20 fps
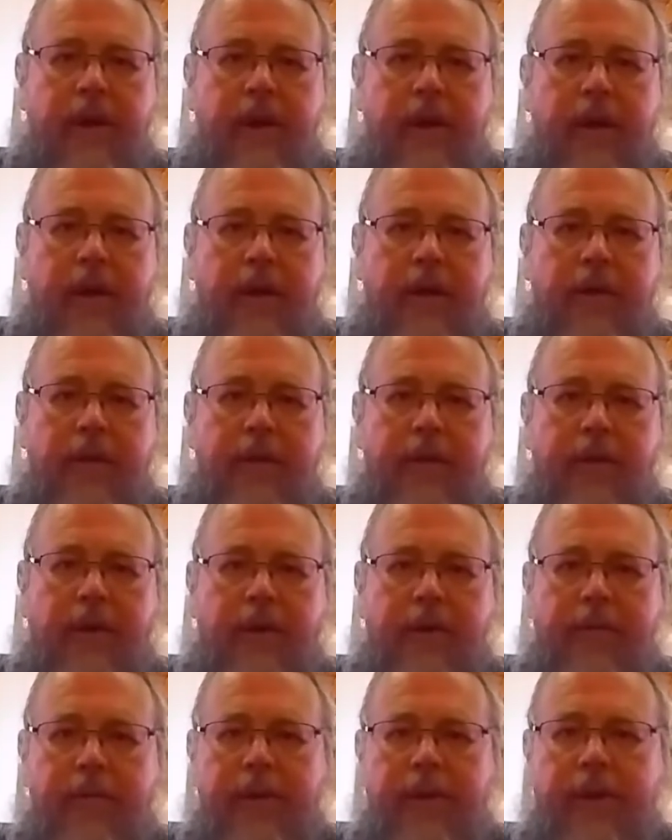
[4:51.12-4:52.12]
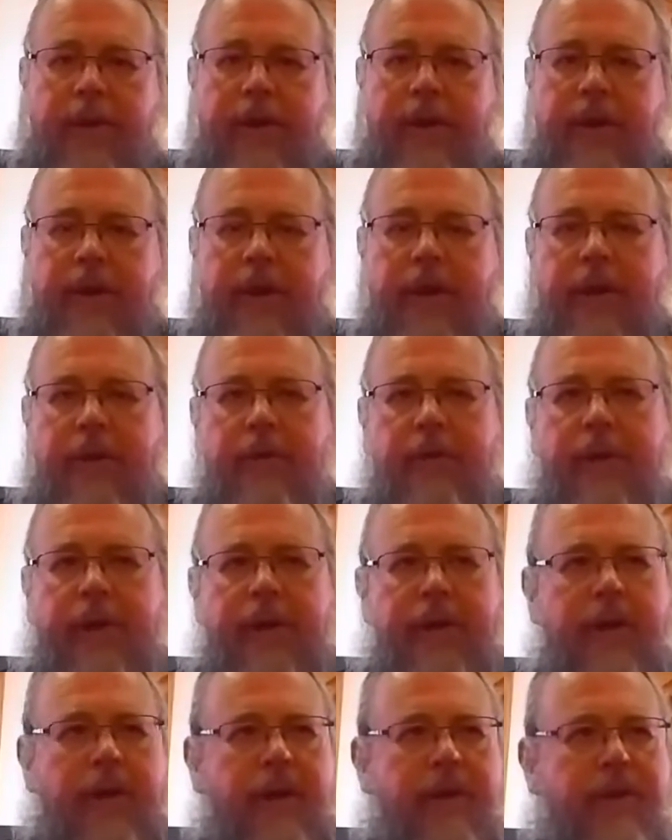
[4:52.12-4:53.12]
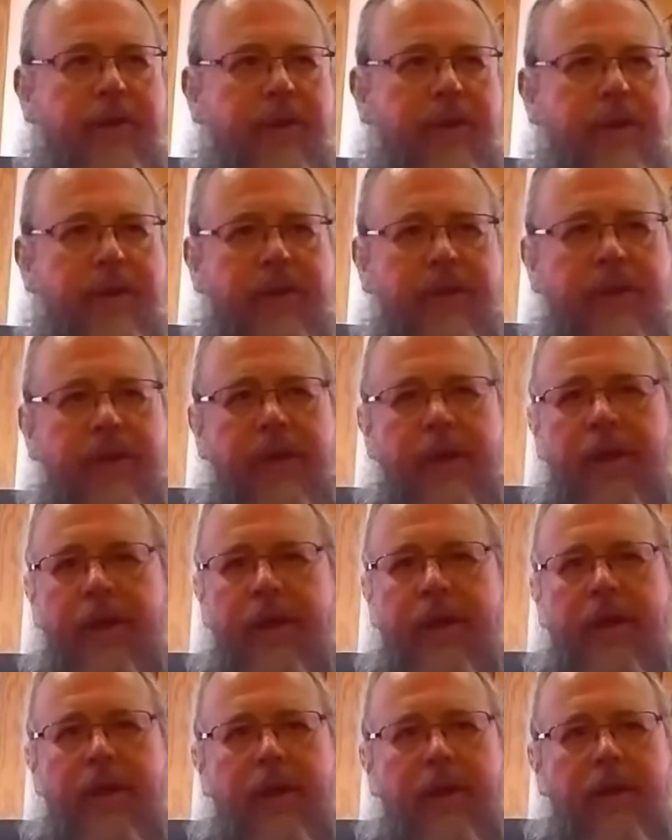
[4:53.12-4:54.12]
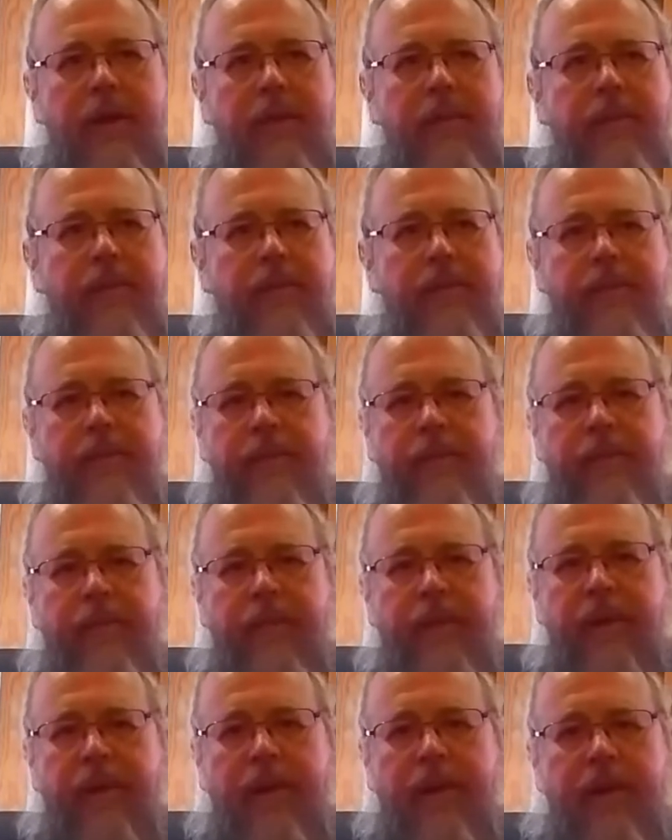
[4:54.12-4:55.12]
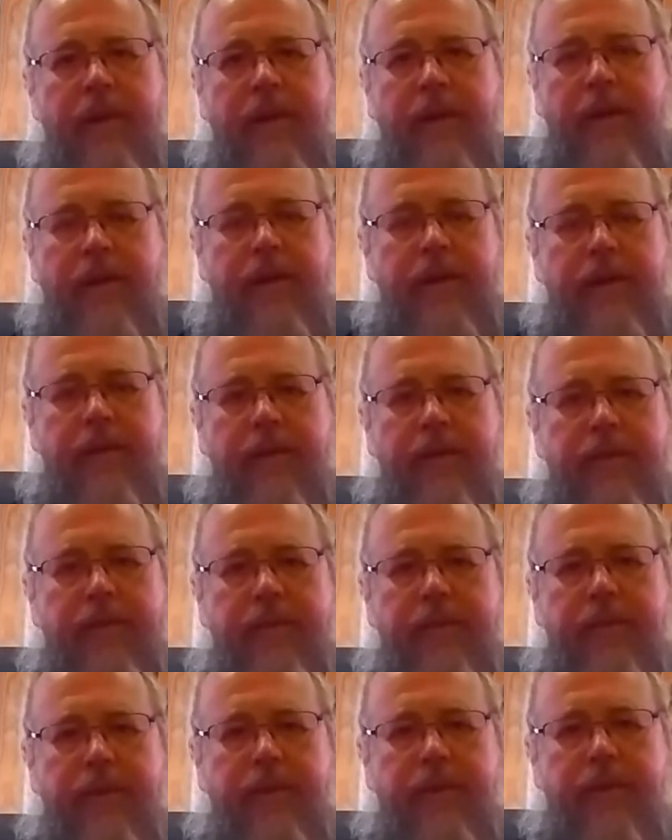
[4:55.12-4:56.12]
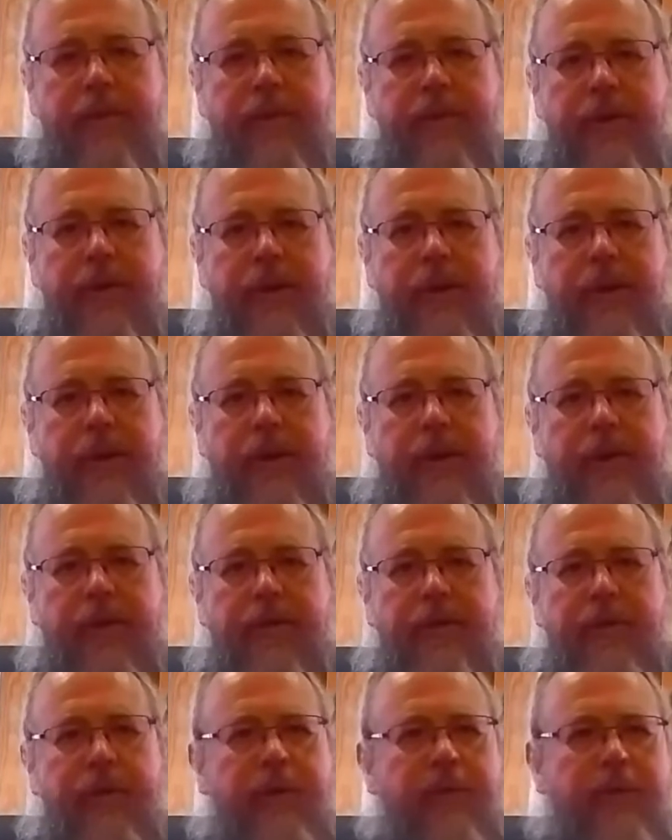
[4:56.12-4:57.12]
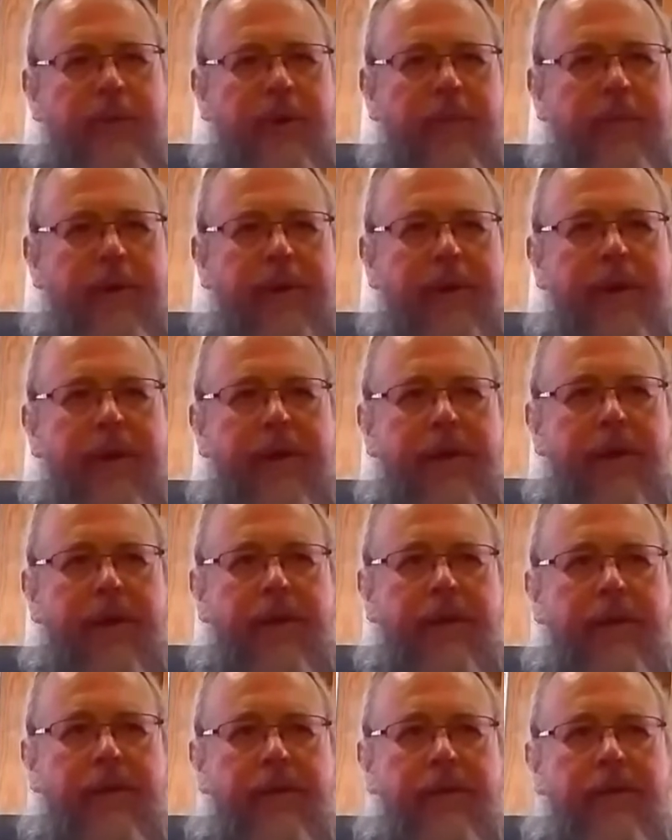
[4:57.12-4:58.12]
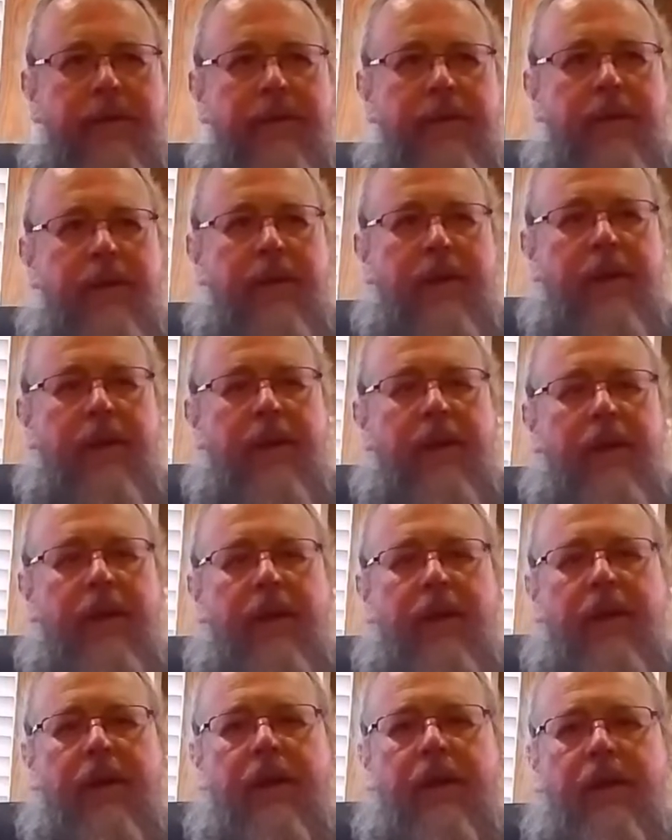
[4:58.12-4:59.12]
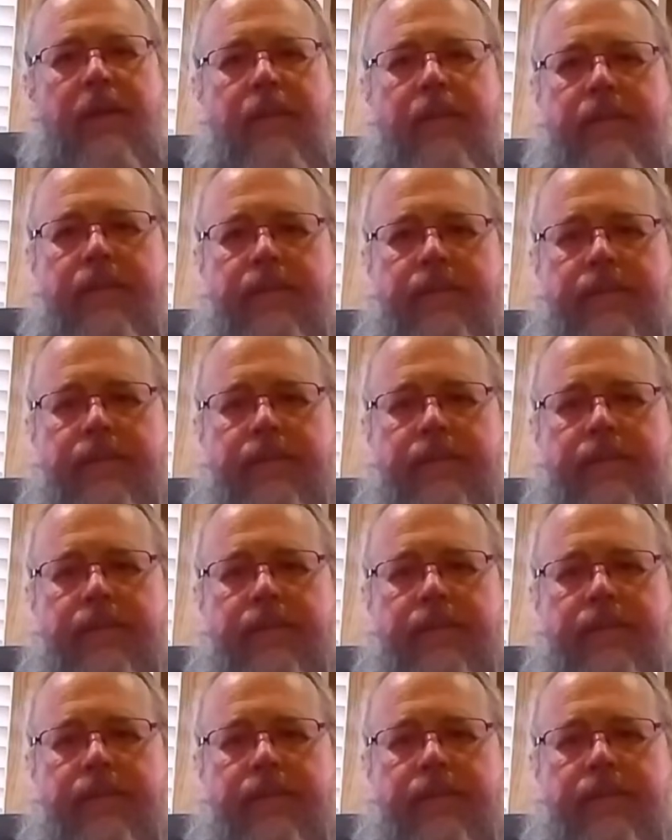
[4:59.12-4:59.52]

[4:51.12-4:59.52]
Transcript: uh, the, all the politically correct nonsense um, is, is, is, pure propaganda. Um,